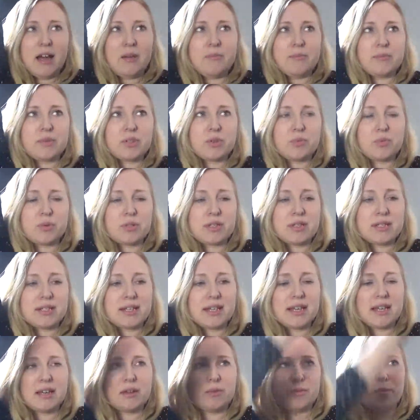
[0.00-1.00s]
So we'll
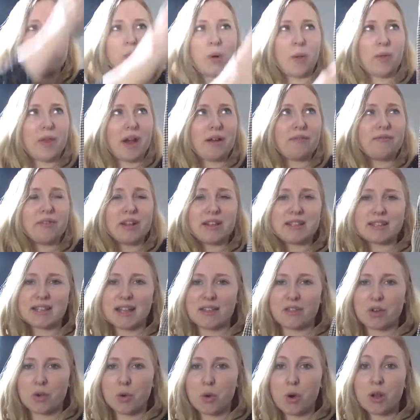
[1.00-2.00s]
see what that fits
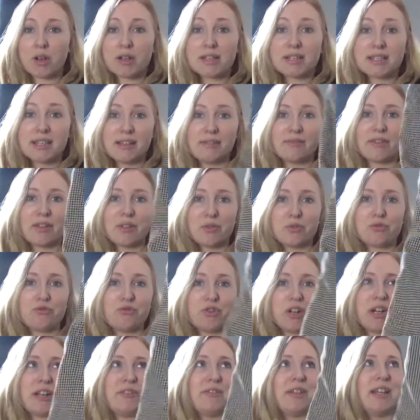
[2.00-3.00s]
like. The quality feels
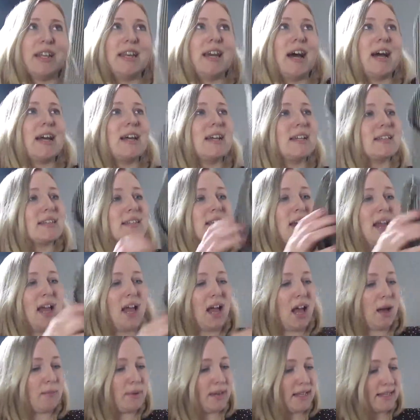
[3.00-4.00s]
really, really nice.
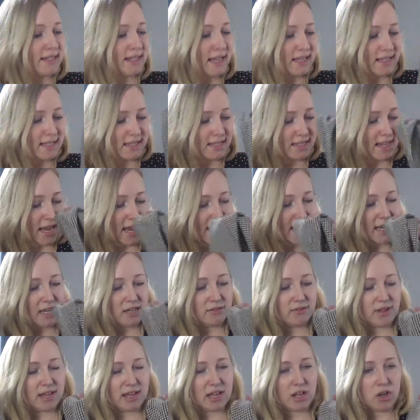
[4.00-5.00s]
I mean, it says
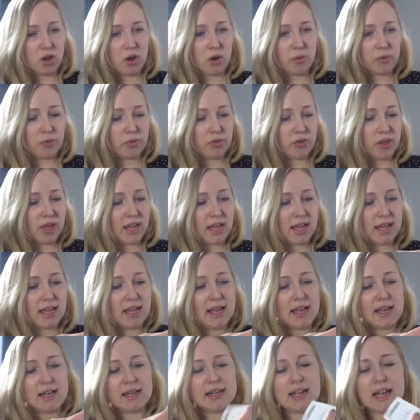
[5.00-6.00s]
tailoring on the
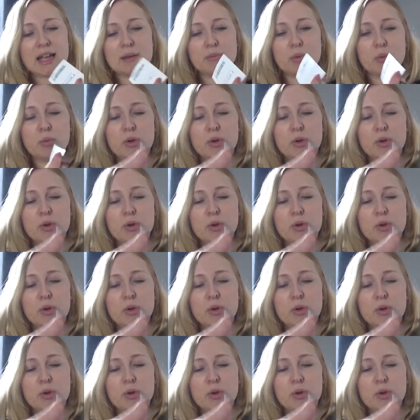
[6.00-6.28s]
label,